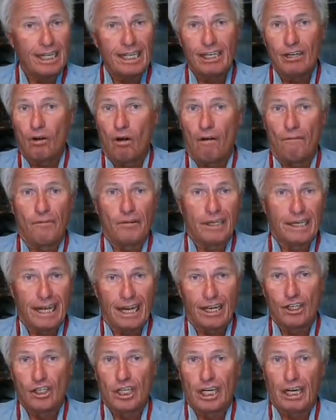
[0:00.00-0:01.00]
I didn't often
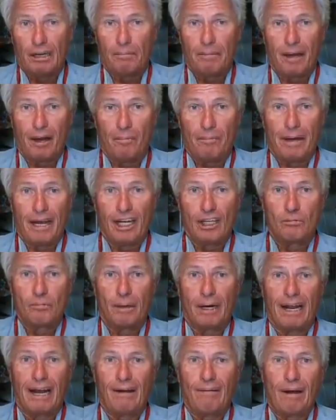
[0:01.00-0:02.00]
catch an 8-pound
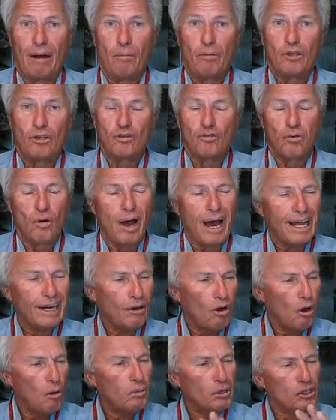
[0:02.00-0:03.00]
bass, but I would
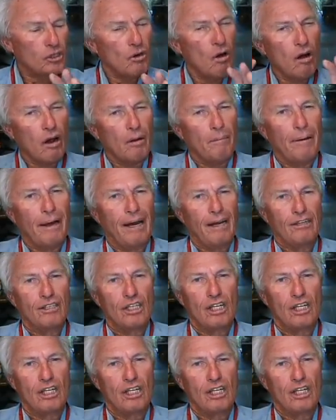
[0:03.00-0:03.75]
try to always talk about it.